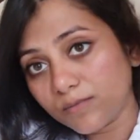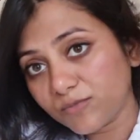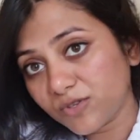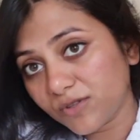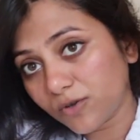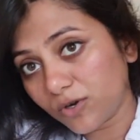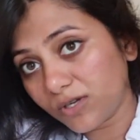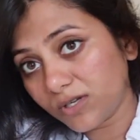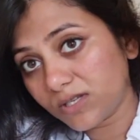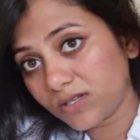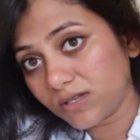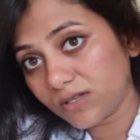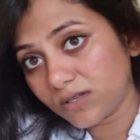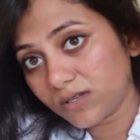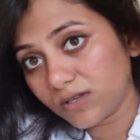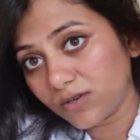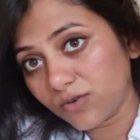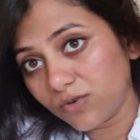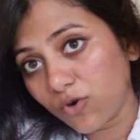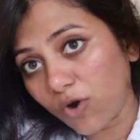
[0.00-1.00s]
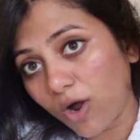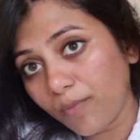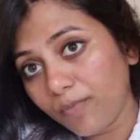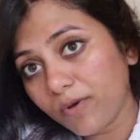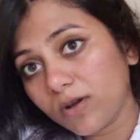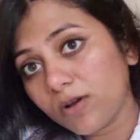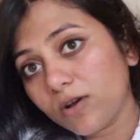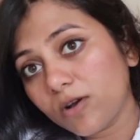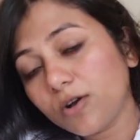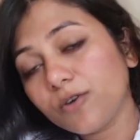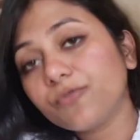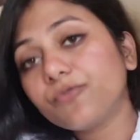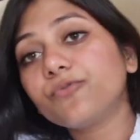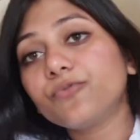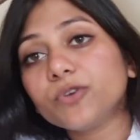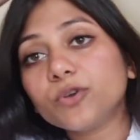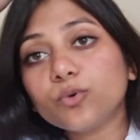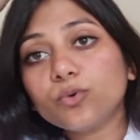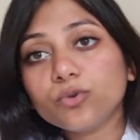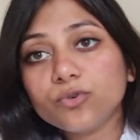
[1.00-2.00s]
I'm just going to drop a
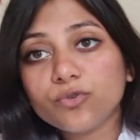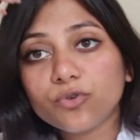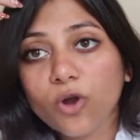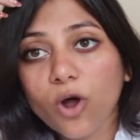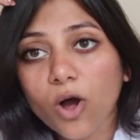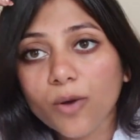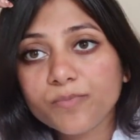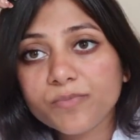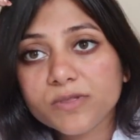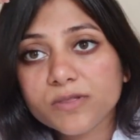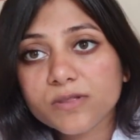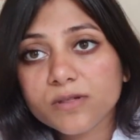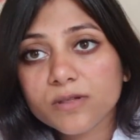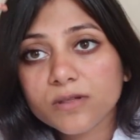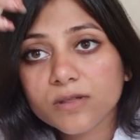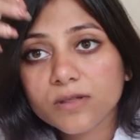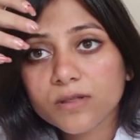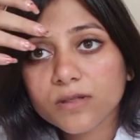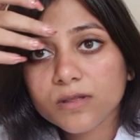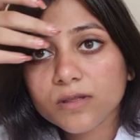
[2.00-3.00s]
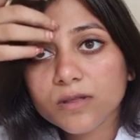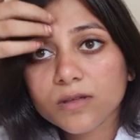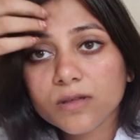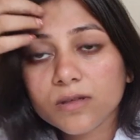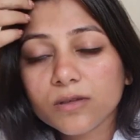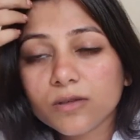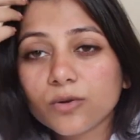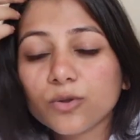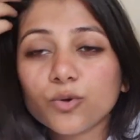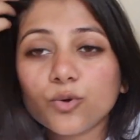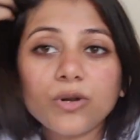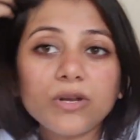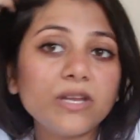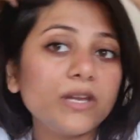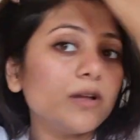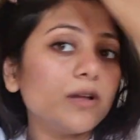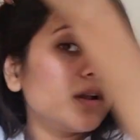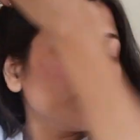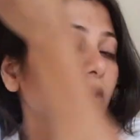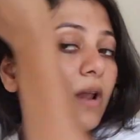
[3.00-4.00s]
few drops. You don't
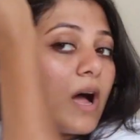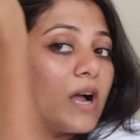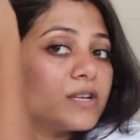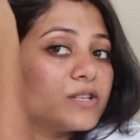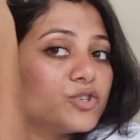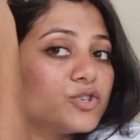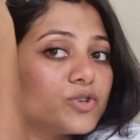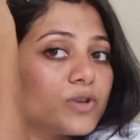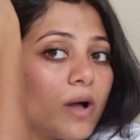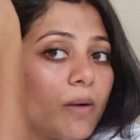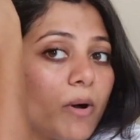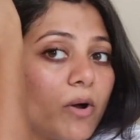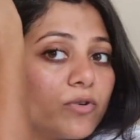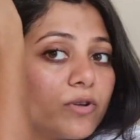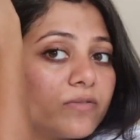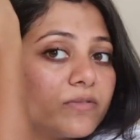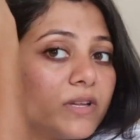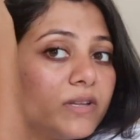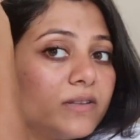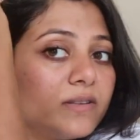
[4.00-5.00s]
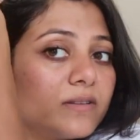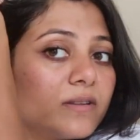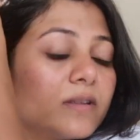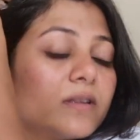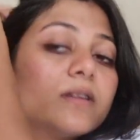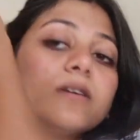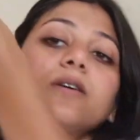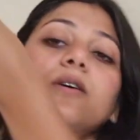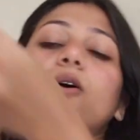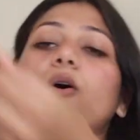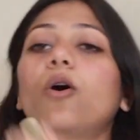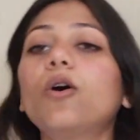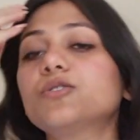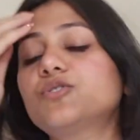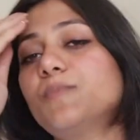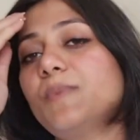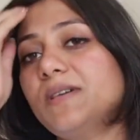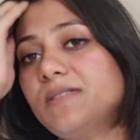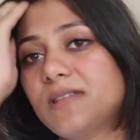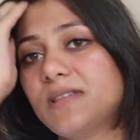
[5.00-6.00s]
need a large amount of this
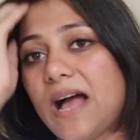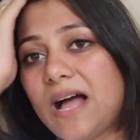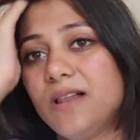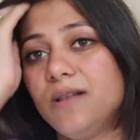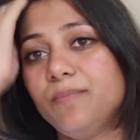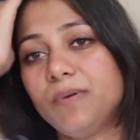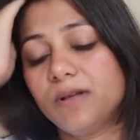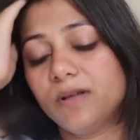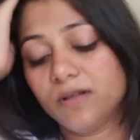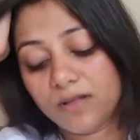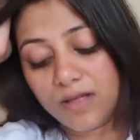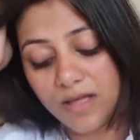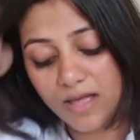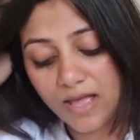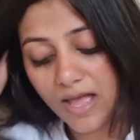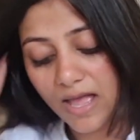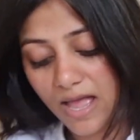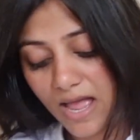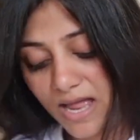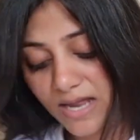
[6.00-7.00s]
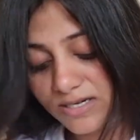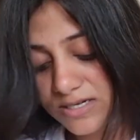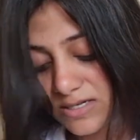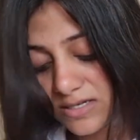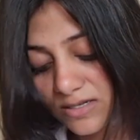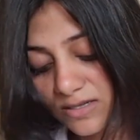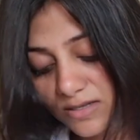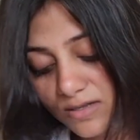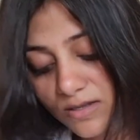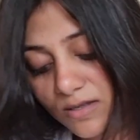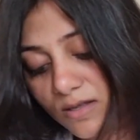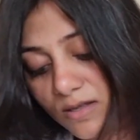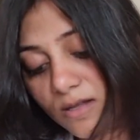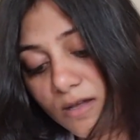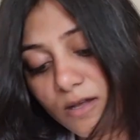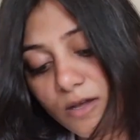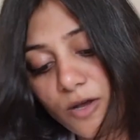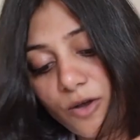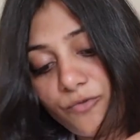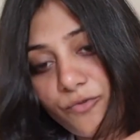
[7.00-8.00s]
onto my scalp, and
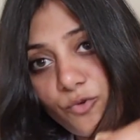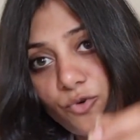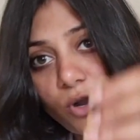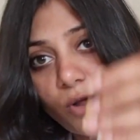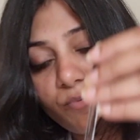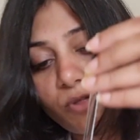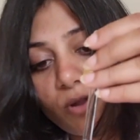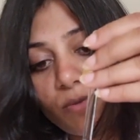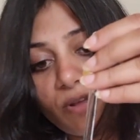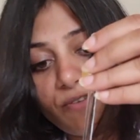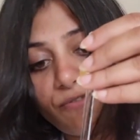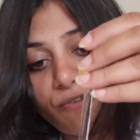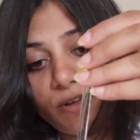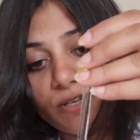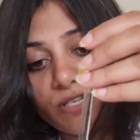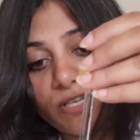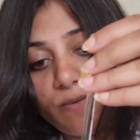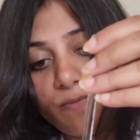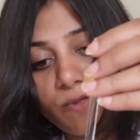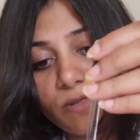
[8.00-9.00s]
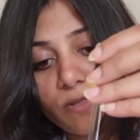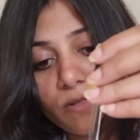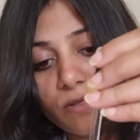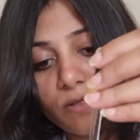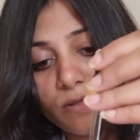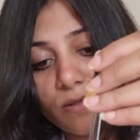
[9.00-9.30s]
a few drops on my fingertips.